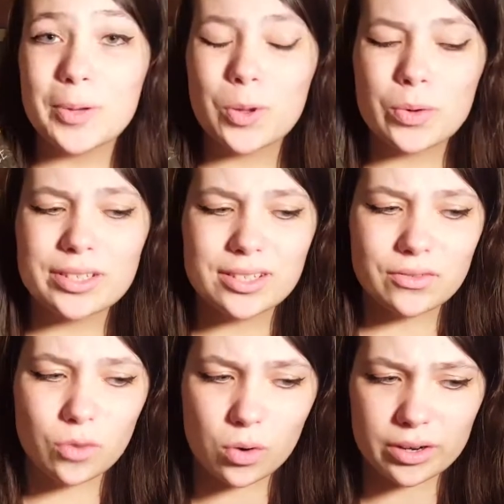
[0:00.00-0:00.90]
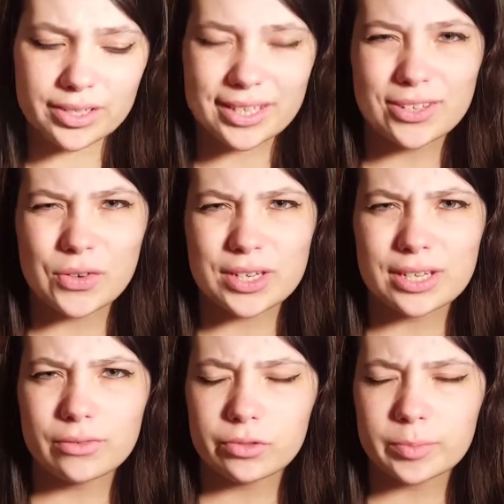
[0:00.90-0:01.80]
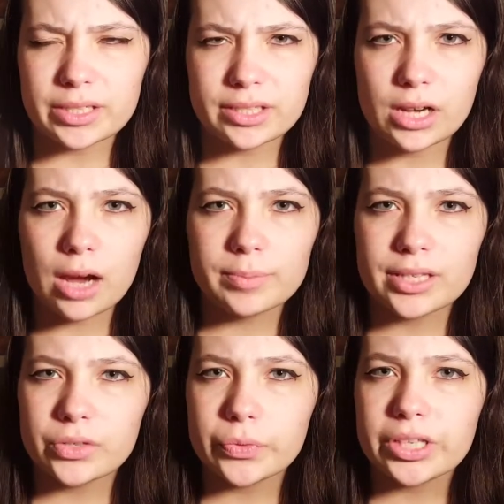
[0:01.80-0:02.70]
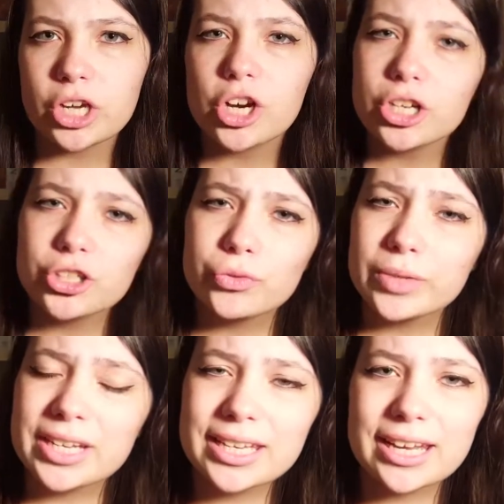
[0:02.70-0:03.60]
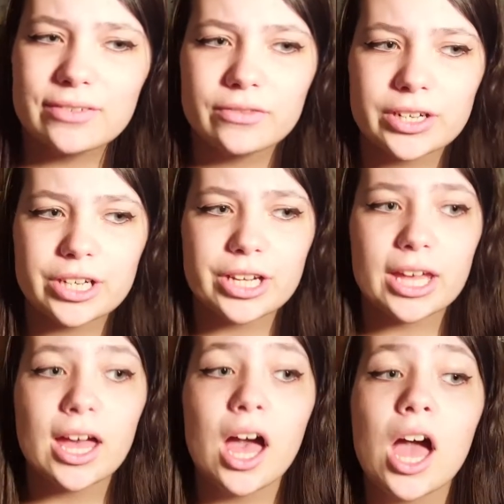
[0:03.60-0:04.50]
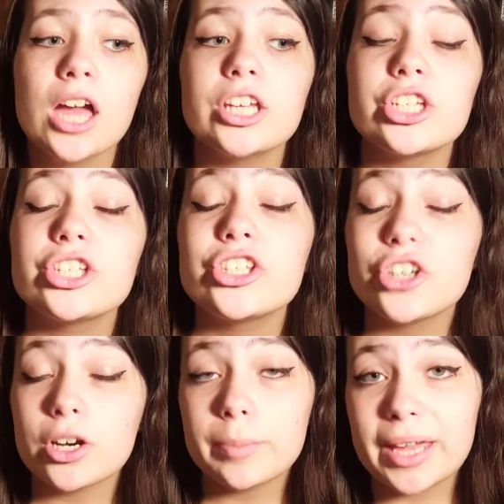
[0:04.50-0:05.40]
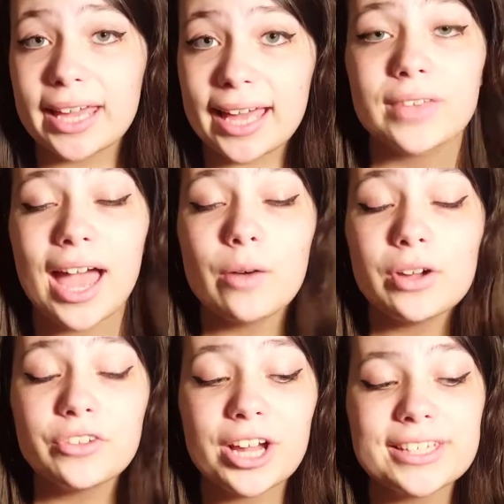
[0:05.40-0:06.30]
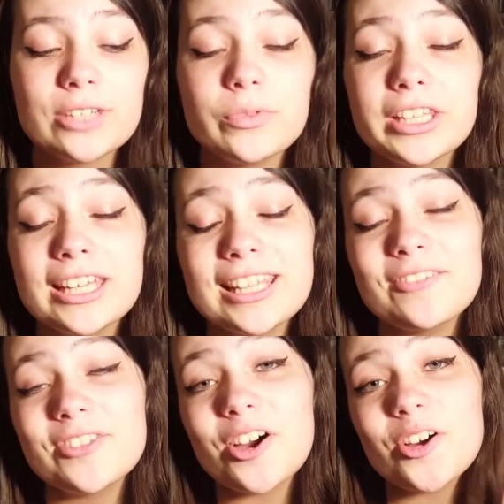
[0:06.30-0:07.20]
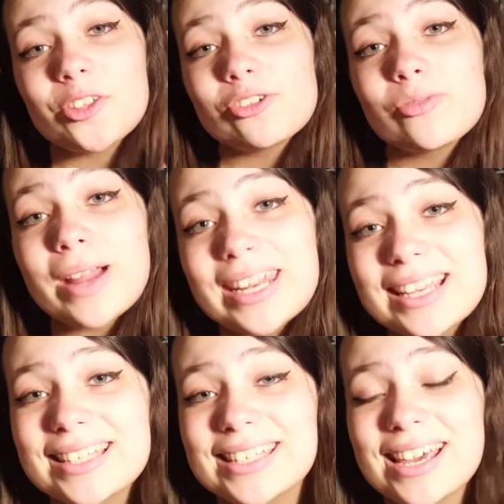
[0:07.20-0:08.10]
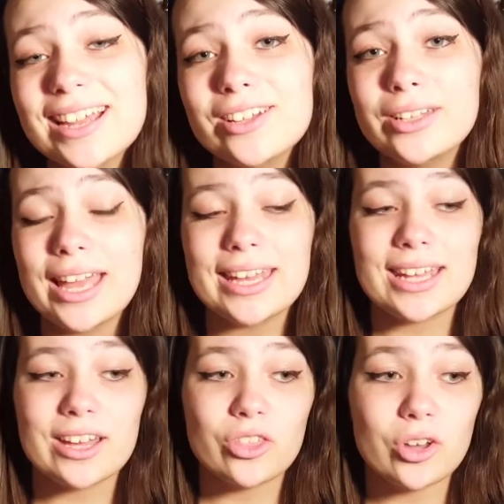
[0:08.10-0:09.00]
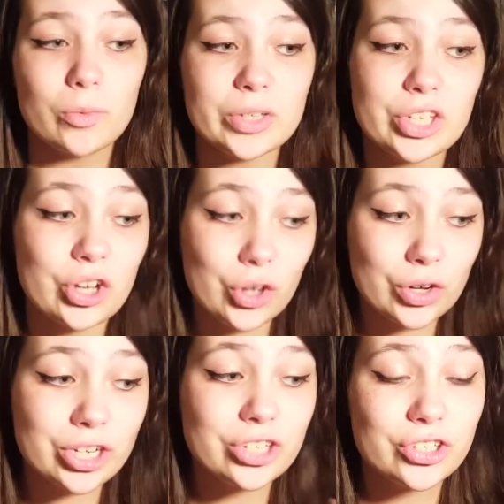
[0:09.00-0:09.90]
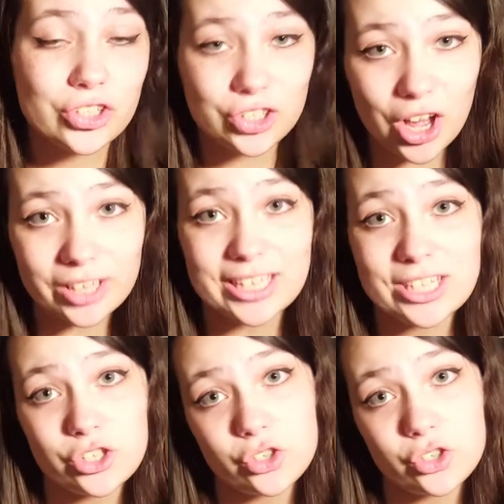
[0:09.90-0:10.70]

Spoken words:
book was, of course, as you can tell from the synopsis, really hard to read and very disturbing. However, I did really love the author's writing style, and I thought it was a good, solid